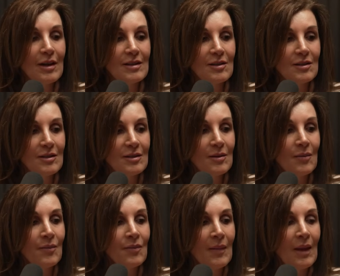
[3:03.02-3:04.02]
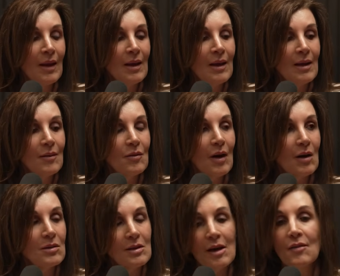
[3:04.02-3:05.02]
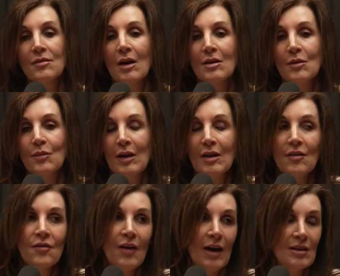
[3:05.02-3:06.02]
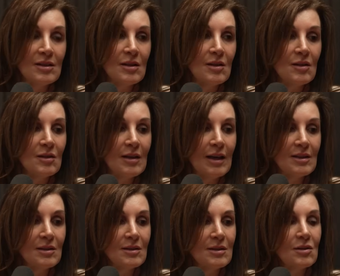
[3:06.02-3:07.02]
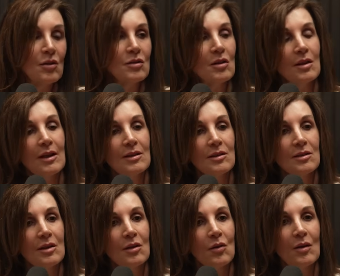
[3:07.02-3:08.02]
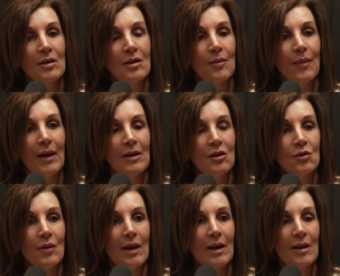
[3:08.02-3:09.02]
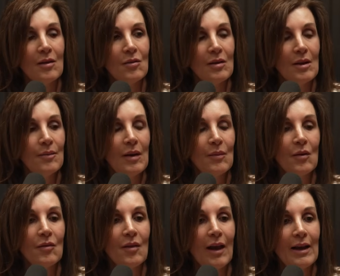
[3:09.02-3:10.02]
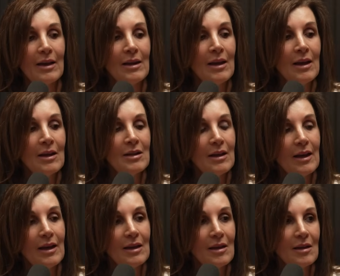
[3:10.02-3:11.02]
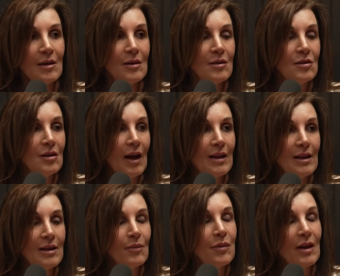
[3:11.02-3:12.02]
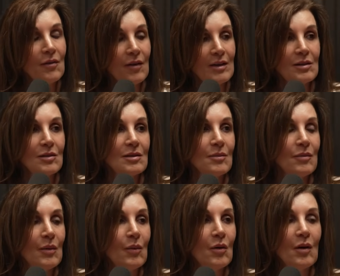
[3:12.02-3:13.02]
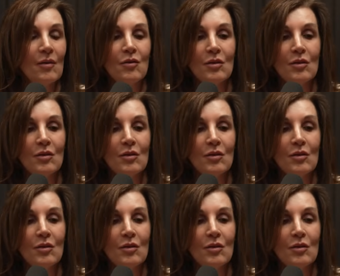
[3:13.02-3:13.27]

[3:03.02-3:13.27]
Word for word: lasers. We also have non-ablative vascular lasers. Those are lasers that are going to penetrate with a beam of light to hit the dilated blood vessels in people who have